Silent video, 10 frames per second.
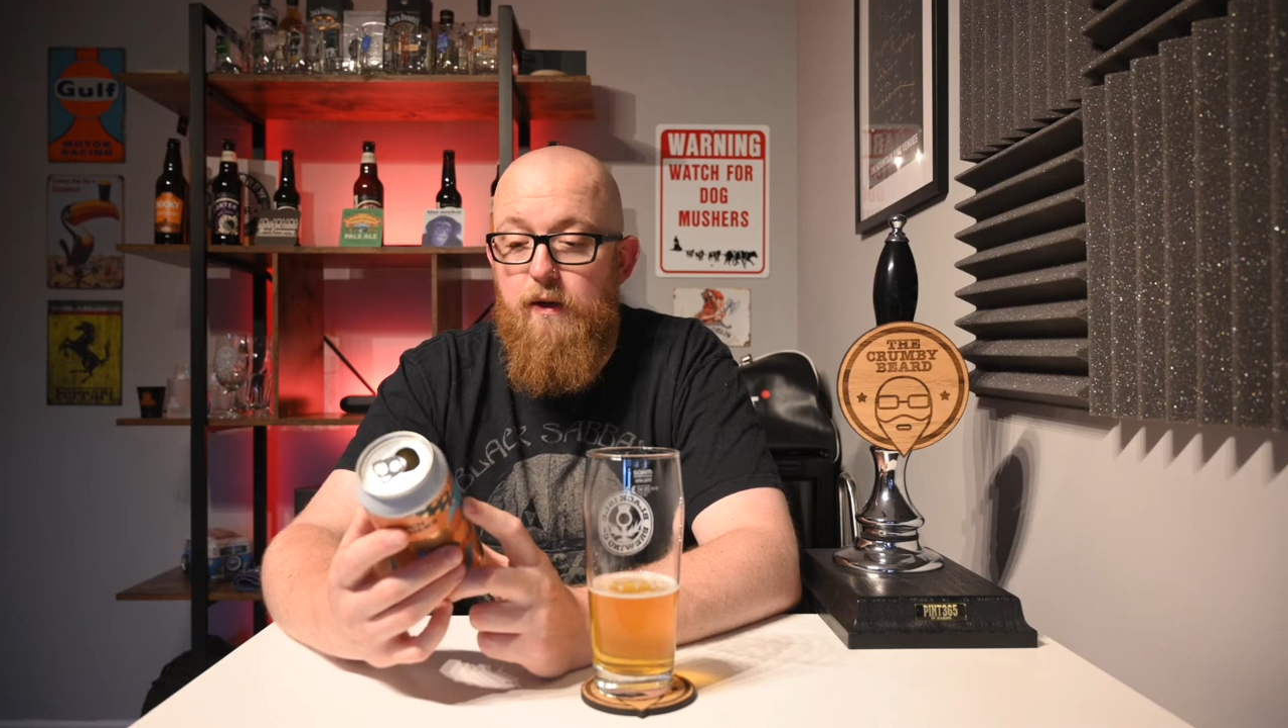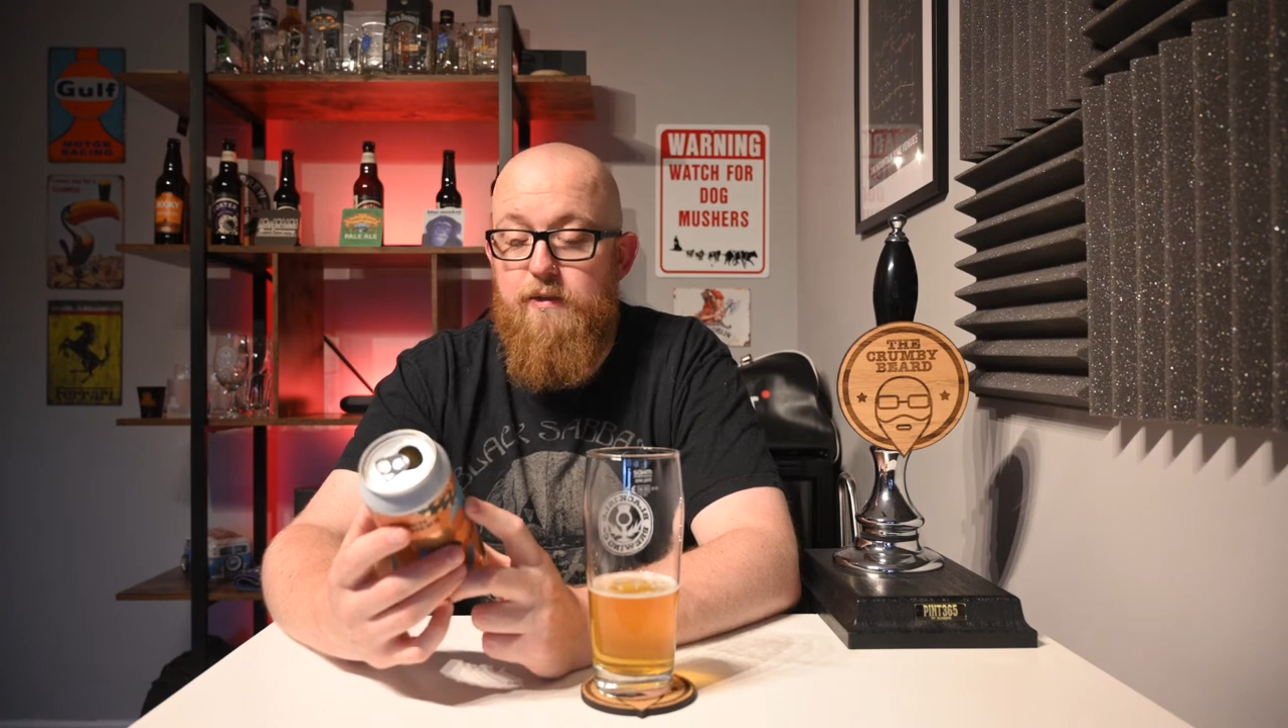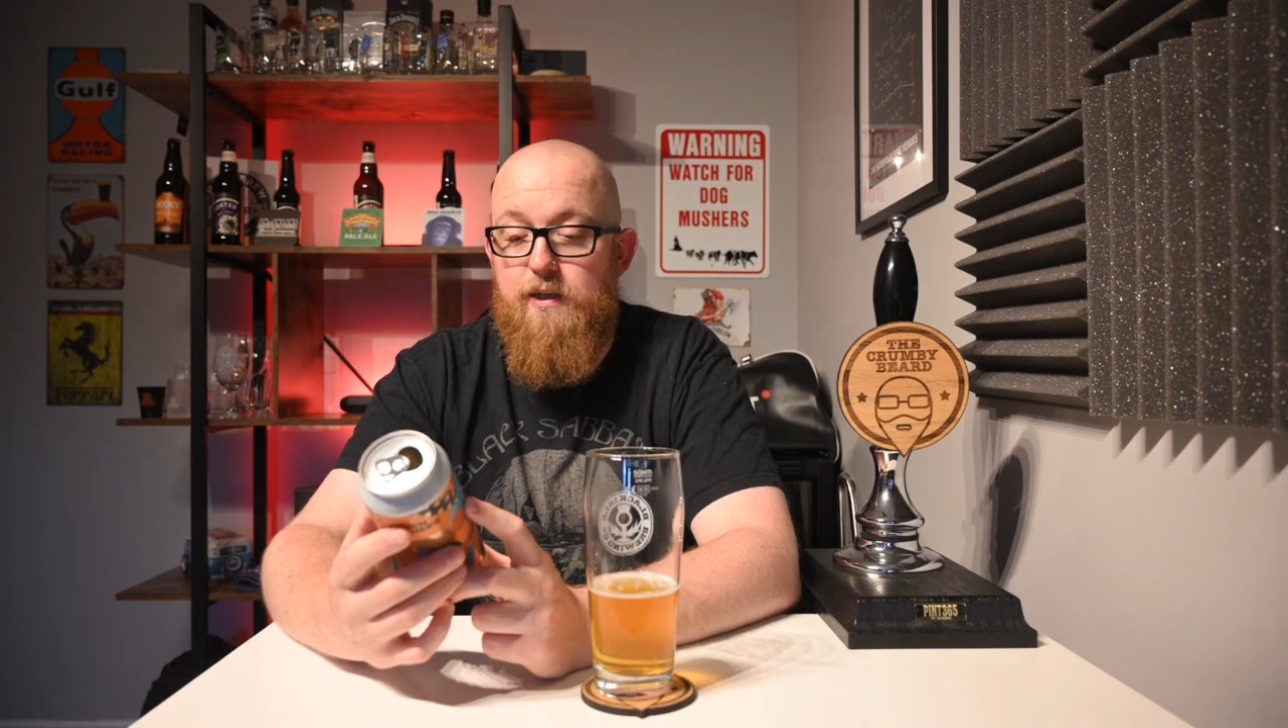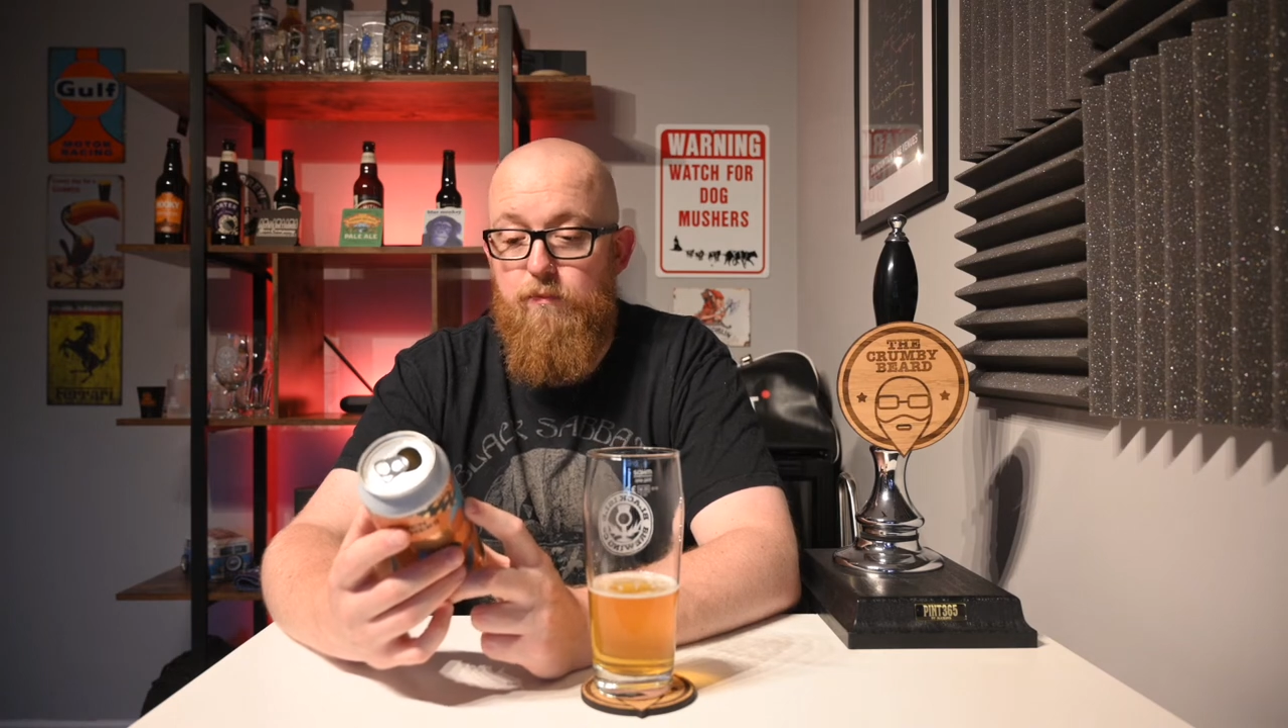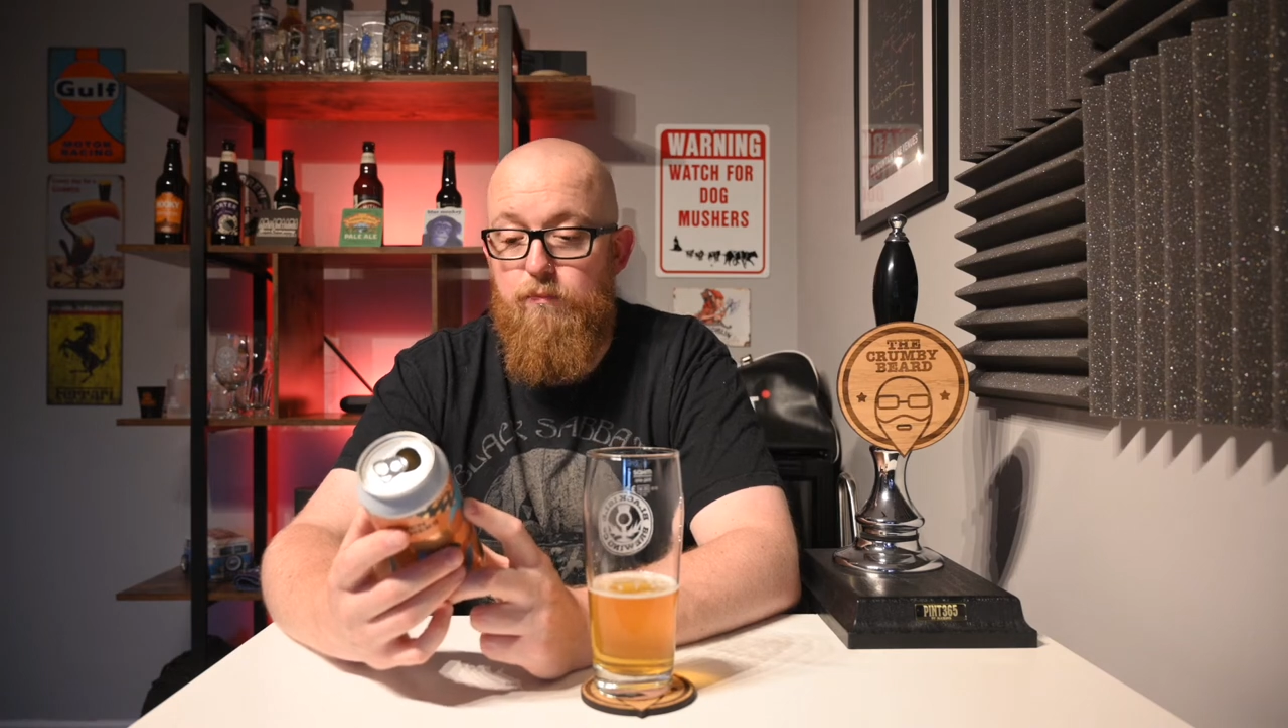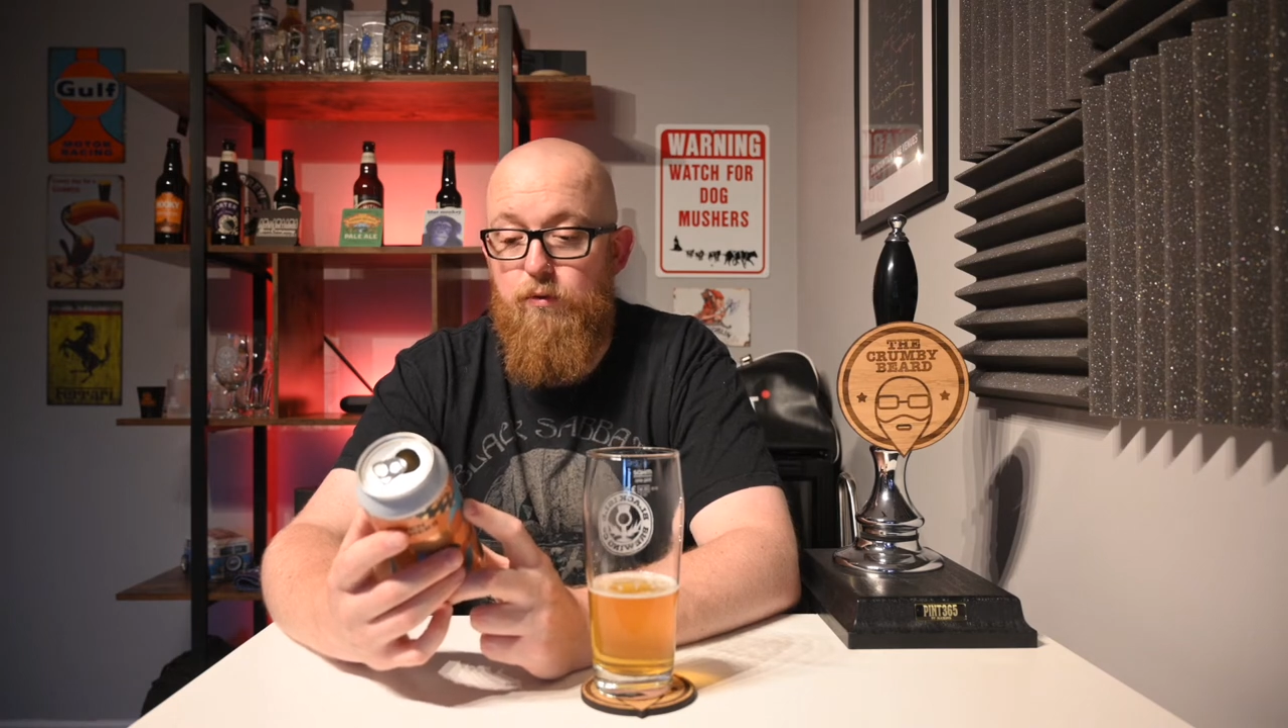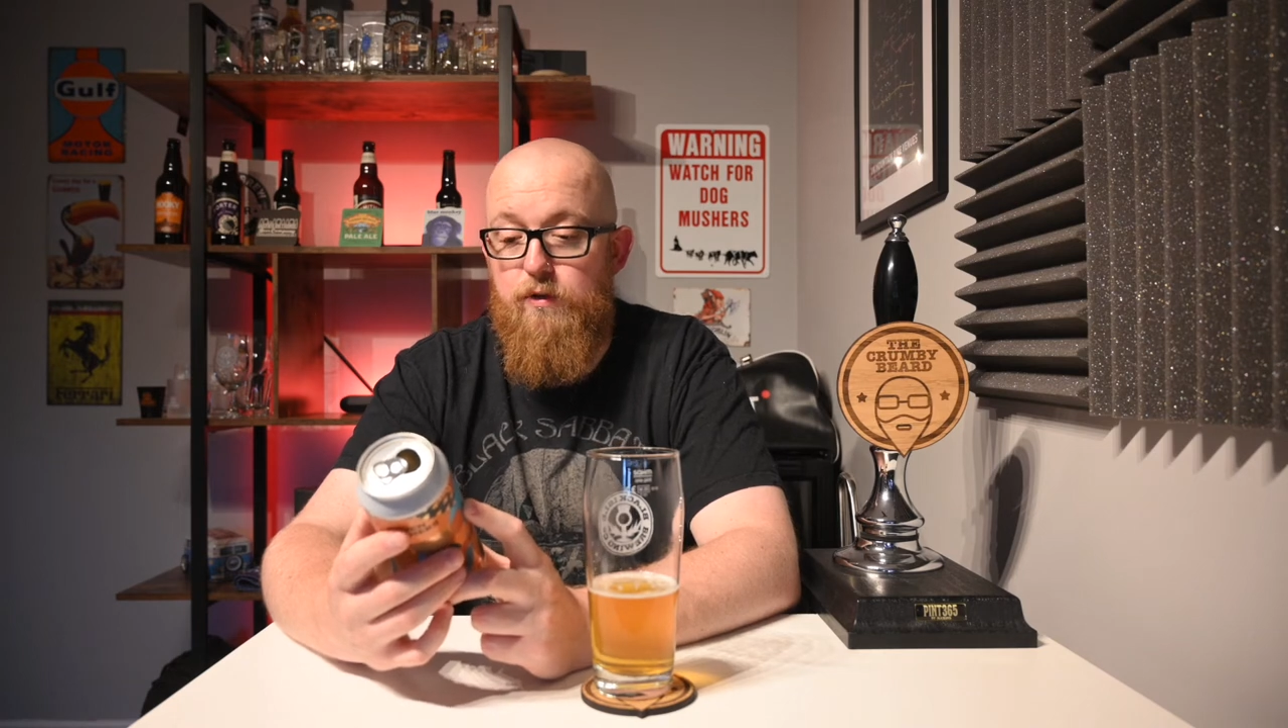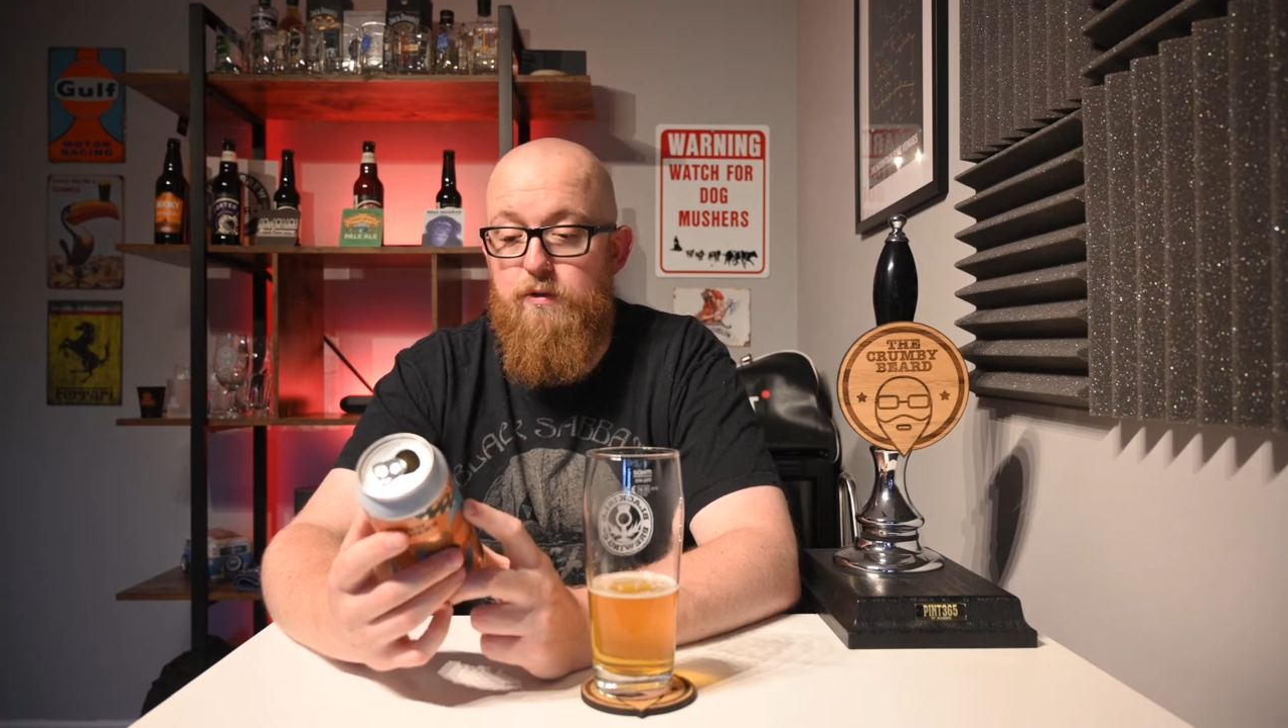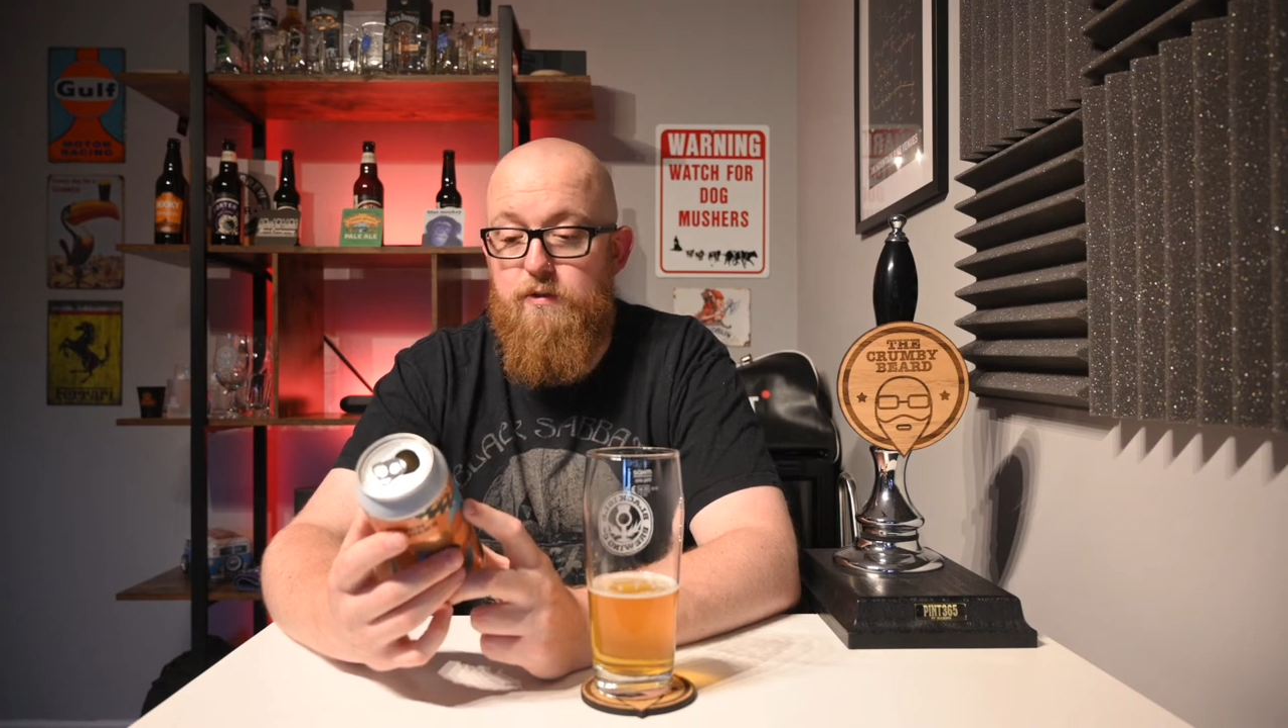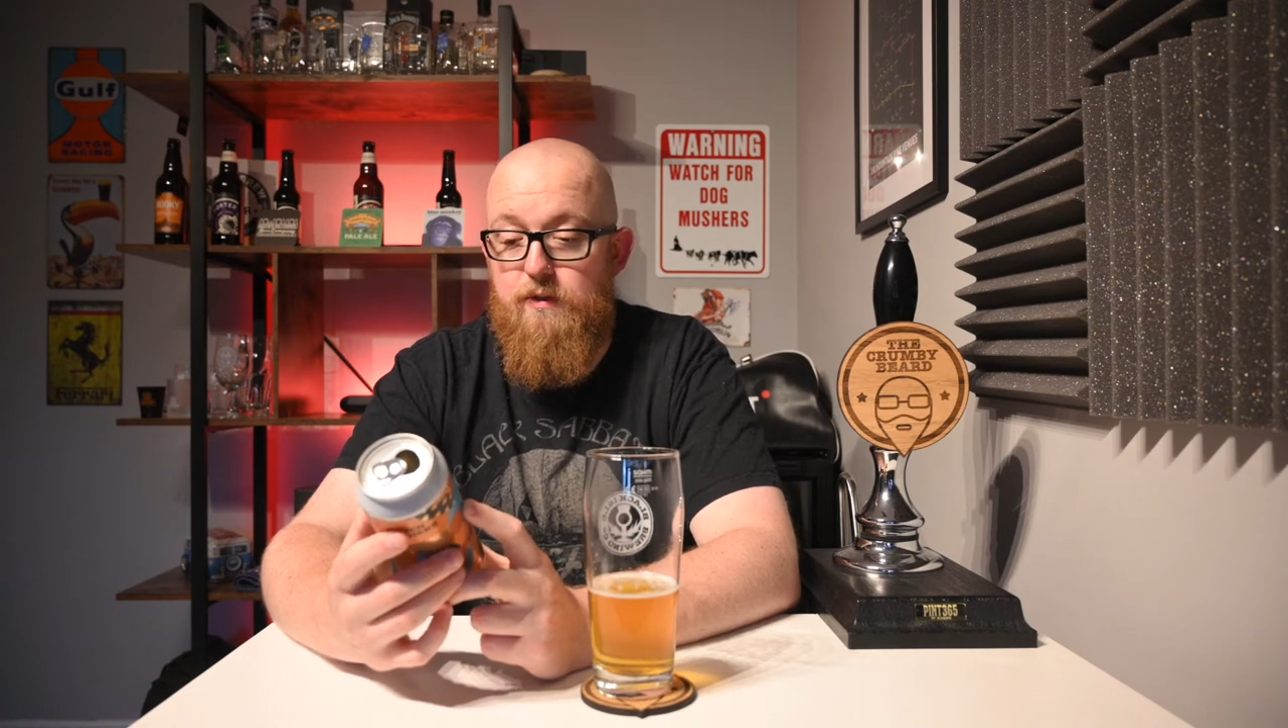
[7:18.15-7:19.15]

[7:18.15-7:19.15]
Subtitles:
Seven Bro7hers,